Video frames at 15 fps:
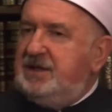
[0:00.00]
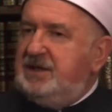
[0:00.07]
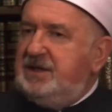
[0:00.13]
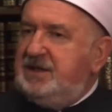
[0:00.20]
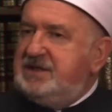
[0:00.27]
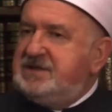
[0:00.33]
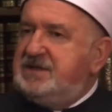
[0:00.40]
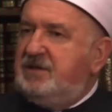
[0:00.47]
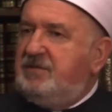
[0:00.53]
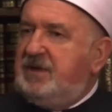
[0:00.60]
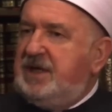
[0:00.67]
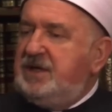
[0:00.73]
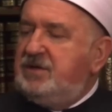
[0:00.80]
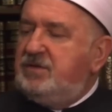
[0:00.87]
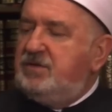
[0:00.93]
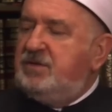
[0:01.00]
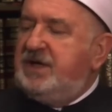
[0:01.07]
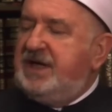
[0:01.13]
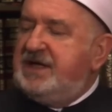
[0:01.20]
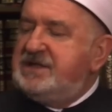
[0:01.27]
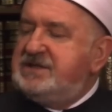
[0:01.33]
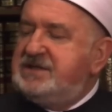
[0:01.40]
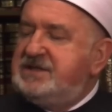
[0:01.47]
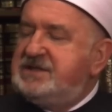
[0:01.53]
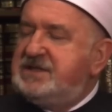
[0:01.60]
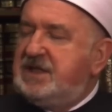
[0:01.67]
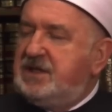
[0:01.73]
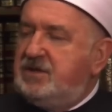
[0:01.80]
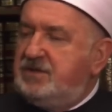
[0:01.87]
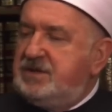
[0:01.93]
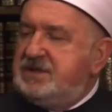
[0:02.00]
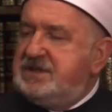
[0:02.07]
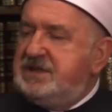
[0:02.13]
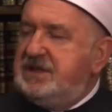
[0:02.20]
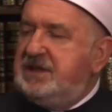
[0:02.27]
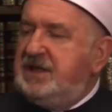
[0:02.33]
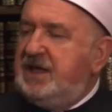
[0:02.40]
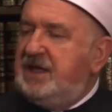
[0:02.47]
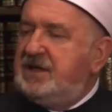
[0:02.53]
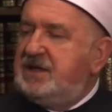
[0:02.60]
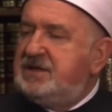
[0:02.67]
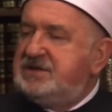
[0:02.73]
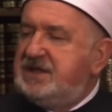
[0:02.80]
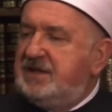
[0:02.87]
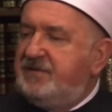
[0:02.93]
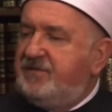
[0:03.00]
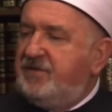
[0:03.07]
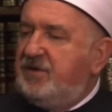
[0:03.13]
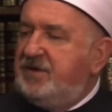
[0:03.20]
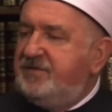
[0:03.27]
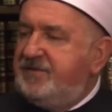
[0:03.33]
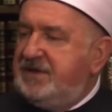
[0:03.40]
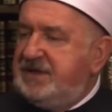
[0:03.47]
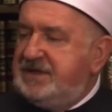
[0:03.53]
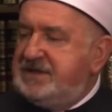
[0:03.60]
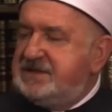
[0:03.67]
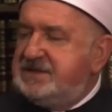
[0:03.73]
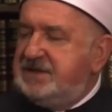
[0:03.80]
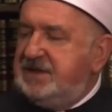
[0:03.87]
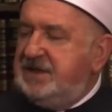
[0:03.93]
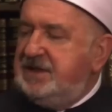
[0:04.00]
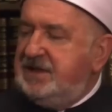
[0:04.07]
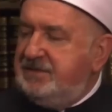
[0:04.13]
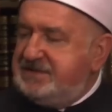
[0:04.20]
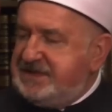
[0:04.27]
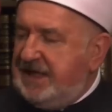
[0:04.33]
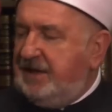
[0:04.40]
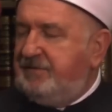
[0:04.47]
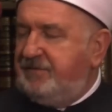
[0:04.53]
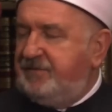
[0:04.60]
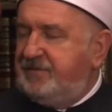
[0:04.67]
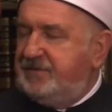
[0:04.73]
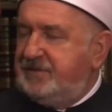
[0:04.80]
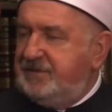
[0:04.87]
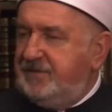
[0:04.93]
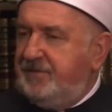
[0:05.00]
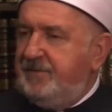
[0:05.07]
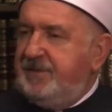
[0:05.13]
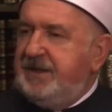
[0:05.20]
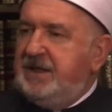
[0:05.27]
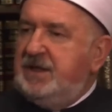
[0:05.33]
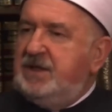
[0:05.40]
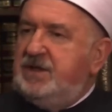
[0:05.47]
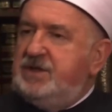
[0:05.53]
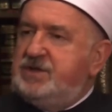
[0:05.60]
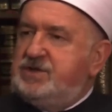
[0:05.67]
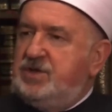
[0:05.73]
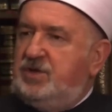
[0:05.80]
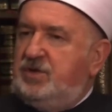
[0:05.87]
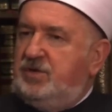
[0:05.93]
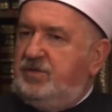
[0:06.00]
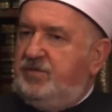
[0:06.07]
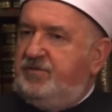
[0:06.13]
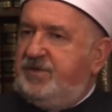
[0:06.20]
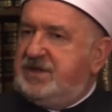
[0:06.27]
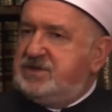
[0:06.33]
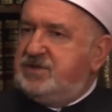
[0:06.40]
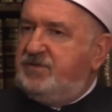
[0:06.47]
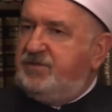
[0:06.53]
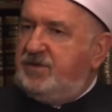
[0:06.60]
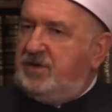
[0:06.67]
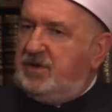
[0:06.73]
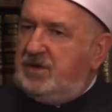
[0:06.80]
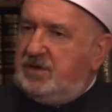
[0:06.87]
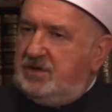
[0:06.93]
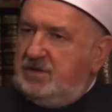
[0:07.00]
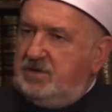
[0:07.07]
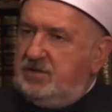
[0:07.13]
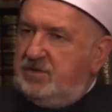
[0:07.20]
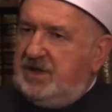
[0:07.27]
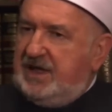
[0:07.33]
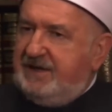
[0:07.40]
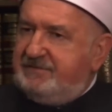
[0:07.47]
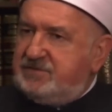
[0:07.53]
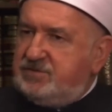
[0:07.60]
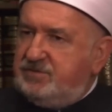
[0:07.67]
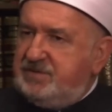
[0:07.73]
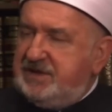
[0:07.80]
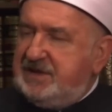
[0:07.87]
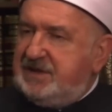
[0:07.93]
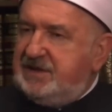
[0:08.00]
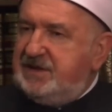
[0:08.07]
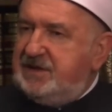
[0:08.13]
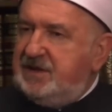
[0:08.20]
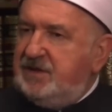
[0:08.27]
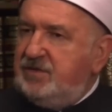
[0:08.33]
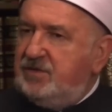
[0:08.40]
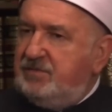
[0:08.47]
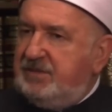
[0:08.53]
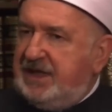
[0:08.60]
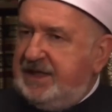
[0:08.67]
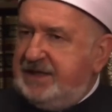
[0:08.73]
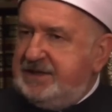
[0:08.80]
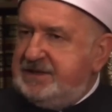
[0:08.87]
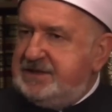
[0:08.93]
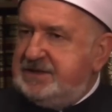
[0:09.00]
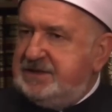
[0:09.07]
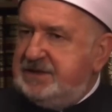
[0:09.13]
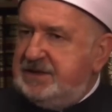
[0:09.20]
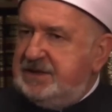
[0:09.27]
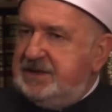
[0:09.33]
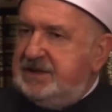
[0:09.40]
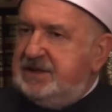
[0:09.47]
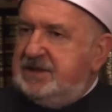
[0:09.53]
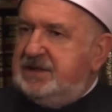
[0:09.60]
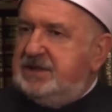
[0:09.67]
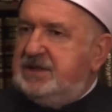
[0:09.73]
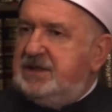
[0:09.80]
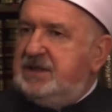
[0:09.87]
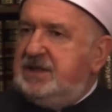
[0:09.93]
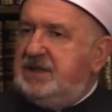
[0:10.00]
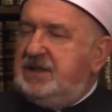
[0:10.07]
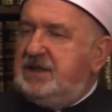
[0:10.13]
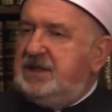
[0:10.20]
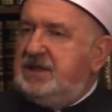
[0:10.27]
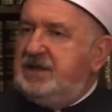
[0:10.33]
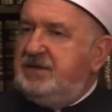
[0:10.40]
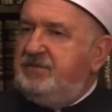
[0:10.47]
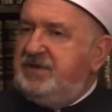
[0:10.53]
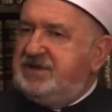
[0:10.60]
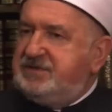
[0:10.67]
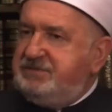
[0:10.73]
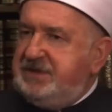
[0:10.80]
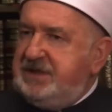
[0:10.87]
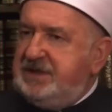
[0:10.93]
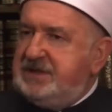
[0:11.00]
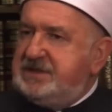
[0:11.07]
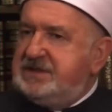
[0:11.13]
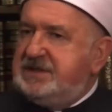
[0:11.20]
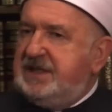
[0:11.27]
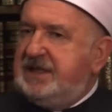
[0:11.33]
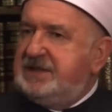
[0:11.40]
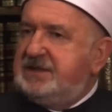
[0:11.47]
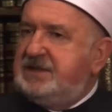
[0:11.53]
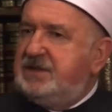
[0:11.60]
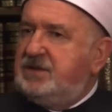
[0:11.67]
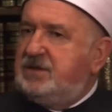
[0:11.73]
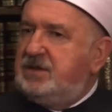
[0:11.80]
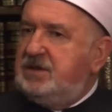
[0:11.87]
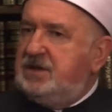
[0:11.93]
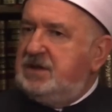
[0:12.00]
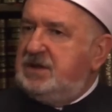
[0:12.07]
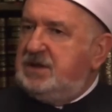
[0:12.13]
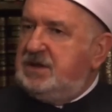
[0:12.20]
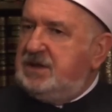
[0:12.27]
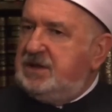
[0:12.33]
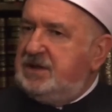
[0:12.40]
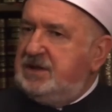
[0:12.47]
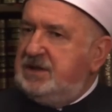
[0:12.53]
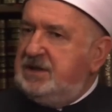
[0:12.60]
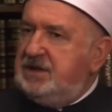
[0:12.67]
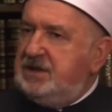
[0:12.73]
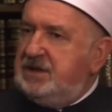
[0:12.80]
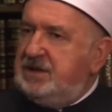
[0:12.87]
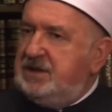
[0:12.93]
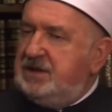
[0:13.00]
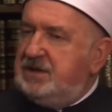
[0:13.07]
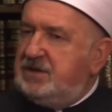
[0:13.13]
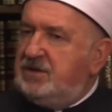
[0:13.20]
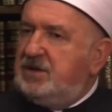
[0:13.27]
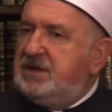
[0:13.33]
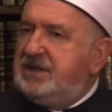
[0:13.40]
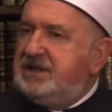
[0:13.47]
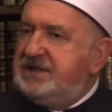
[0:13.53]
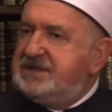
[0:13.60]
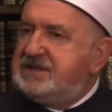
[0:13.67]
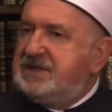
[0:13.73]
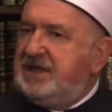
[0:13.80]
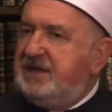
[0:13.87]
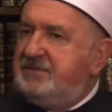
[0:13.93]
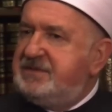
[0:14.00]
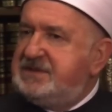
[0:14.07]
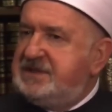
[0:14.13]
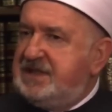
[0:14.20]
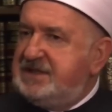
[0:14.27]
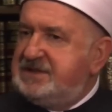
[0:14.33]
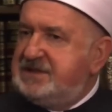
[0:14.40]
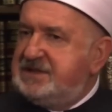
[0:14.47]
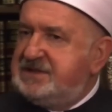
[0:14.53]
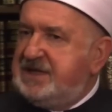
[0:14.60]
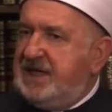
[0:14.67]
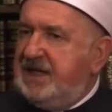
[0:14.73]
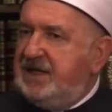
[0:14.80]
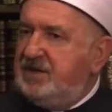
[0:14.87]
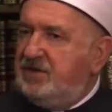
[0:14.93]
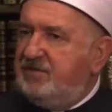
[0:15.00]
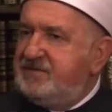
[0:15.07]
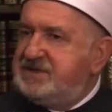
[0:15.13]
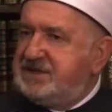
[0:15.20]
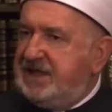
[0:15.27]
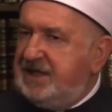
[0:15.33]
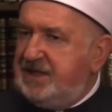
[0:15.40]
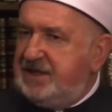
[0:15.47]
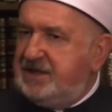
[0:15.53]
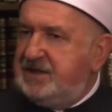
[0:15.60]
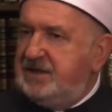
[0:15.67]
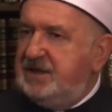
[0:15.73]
is the one who has the security and self-confidence in himself. So first of all, you have to be clear in your mind, which means that the tolerance comes as a sign of strength.